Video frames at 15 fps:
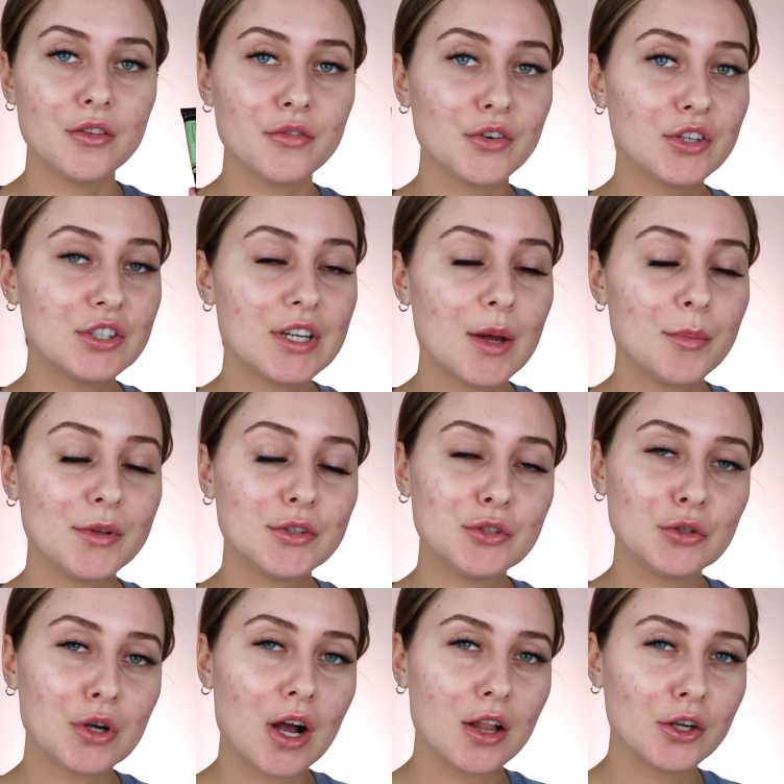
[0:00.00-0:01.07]
The first step is
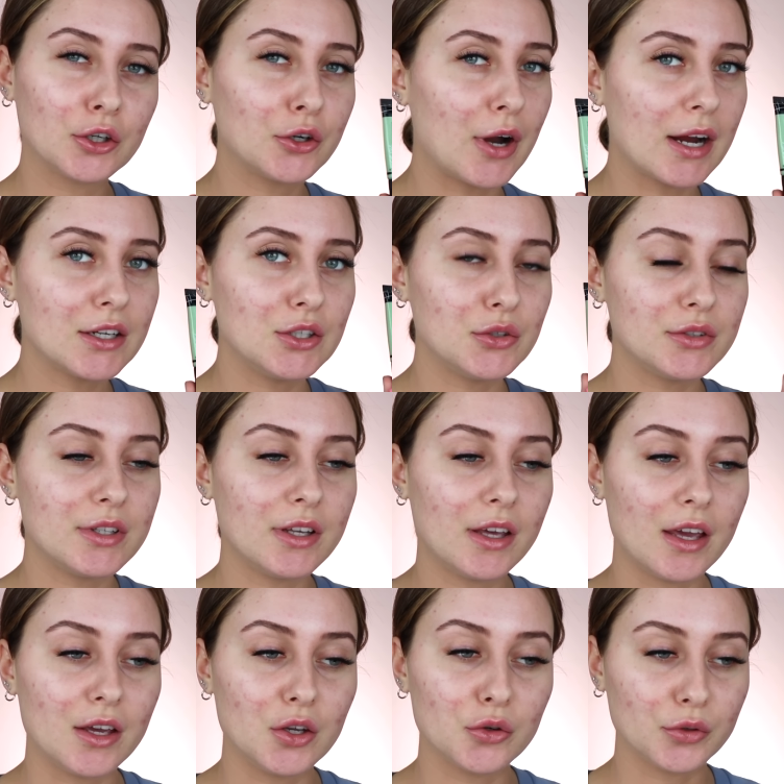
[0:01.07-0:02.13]
to color correct using
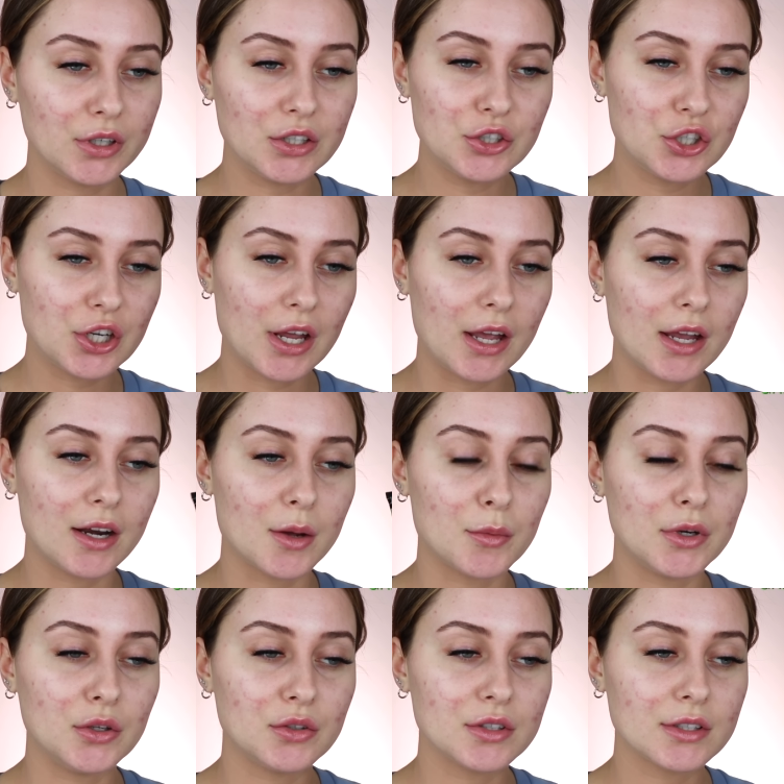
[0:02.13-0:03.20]
a green shade. I'm
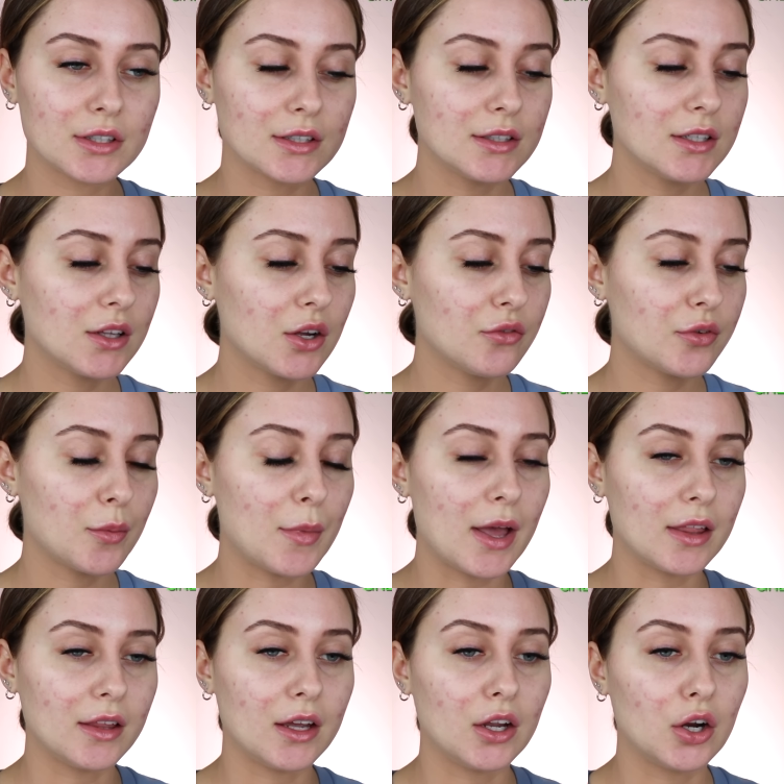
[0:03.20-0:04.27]
going to use this concealer from
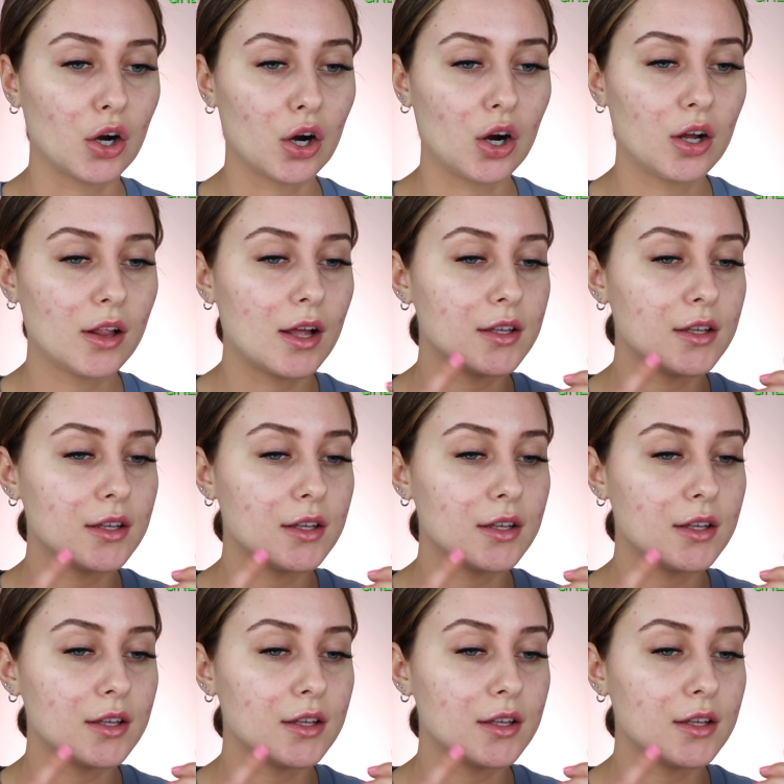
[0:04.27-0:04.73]
L A Girl.